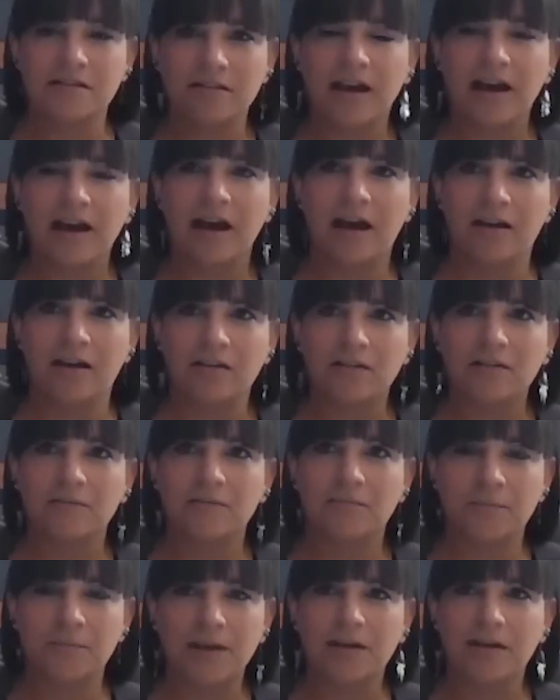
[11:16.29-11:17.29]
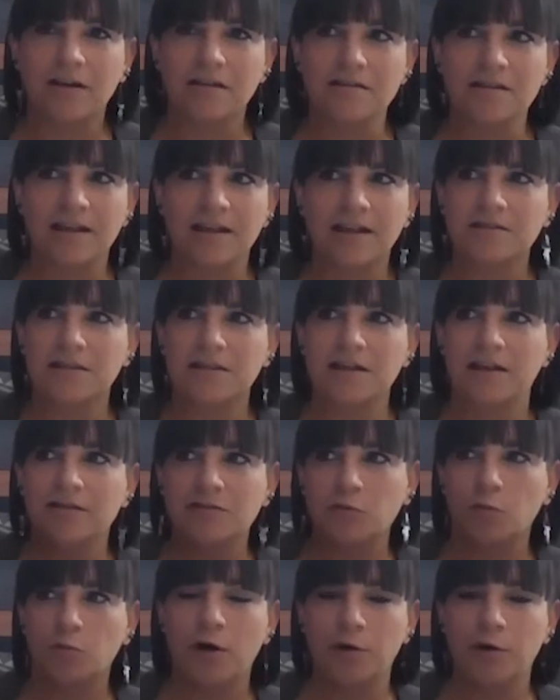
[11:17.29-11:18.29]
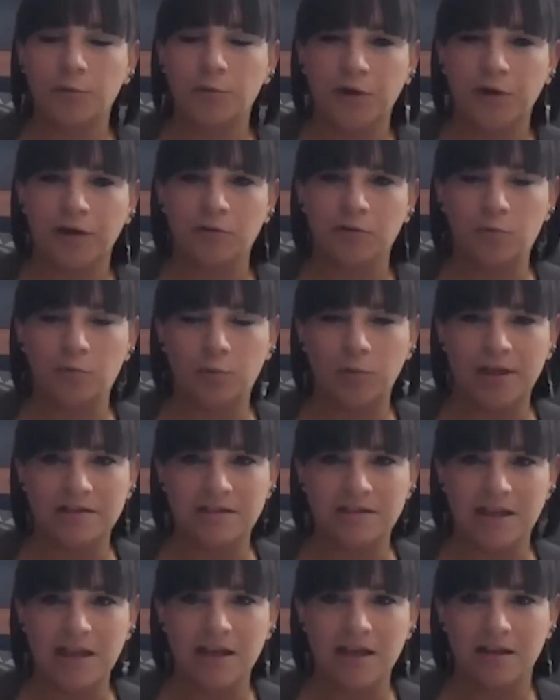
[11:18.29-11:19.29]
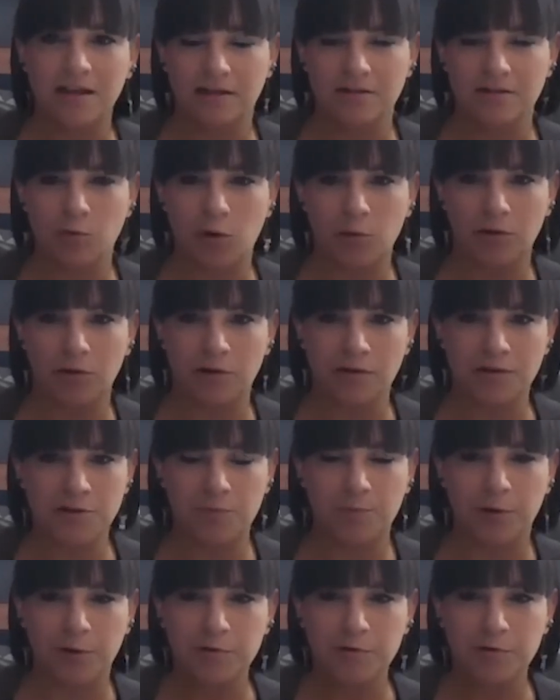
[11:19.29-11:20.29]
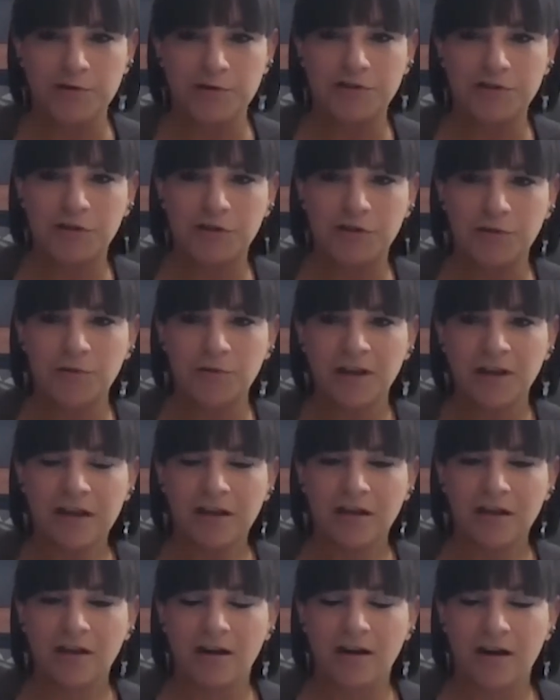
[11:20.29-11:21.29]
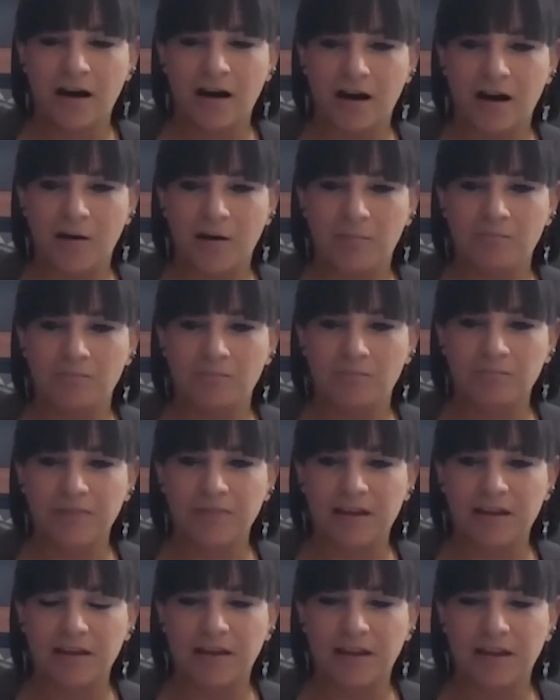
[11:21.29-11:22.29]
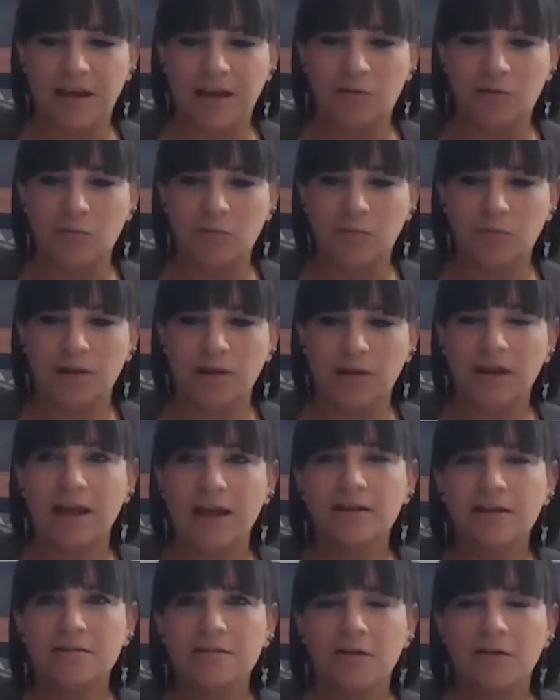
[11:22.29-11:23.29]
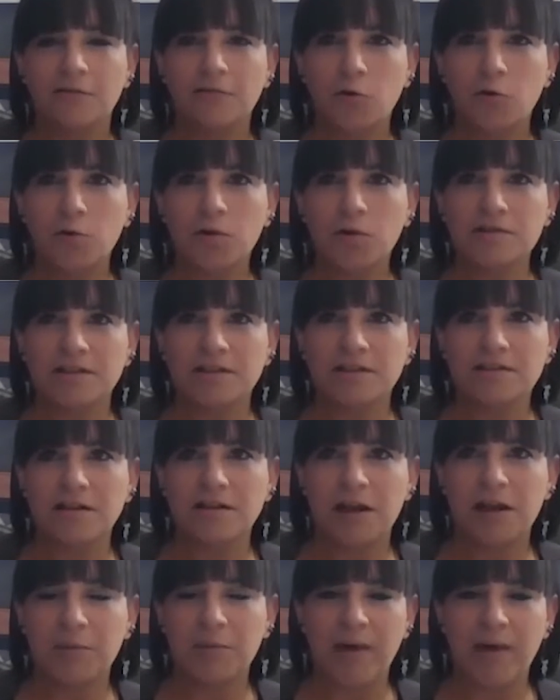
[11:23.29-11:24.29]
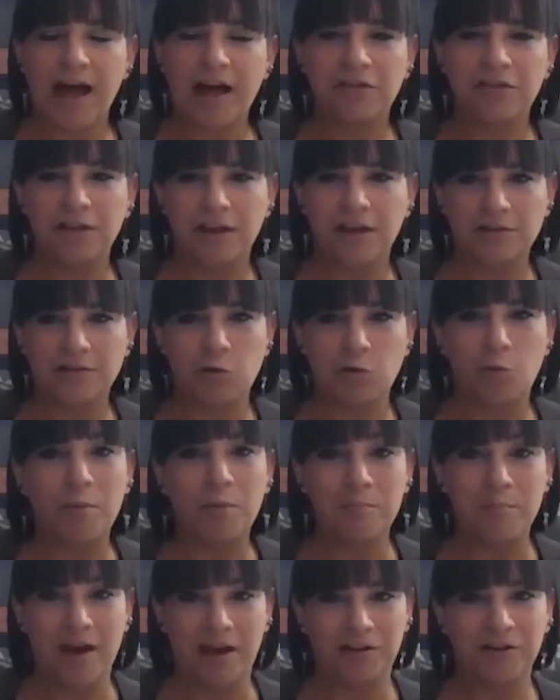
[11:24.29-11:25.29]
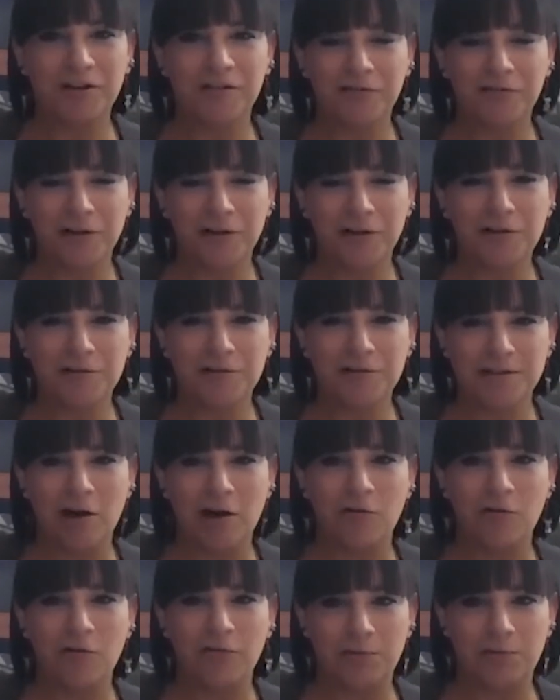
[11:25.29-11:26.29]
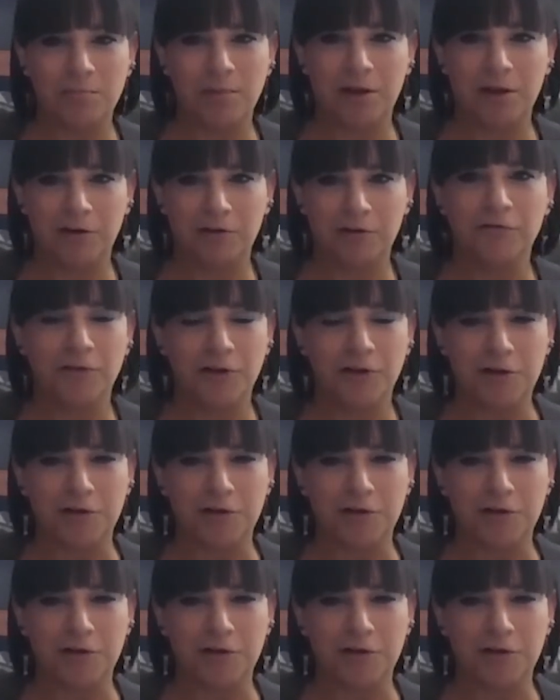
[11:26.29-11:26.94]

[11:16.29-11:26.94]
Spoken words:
yeah, because it's what we see and it's what we're exposed to, um, and and it's, of course, it's not a bad thing to want better for yourself and better for your